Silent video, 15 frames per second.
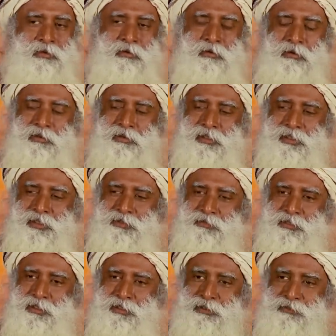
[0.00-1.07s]
All this
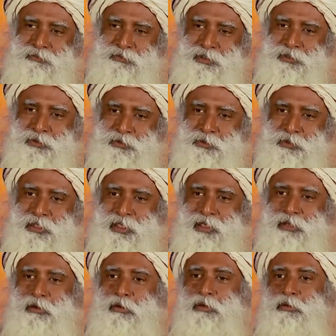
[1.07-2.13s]
we, we do with
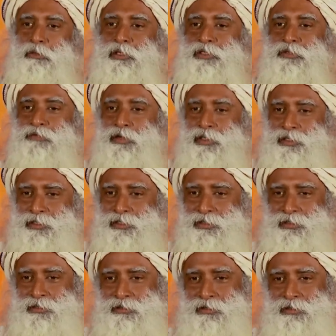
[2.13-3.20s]
enormous
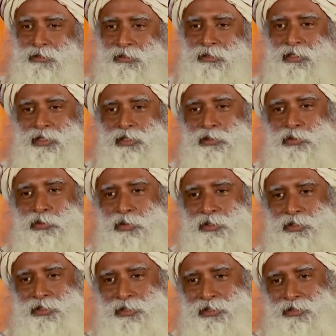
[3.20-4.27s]
fuss, they do
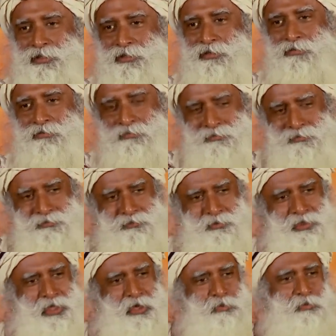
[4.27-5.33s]
it
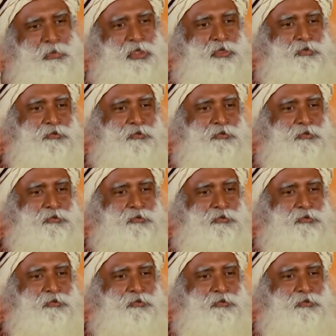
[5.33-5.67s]
without much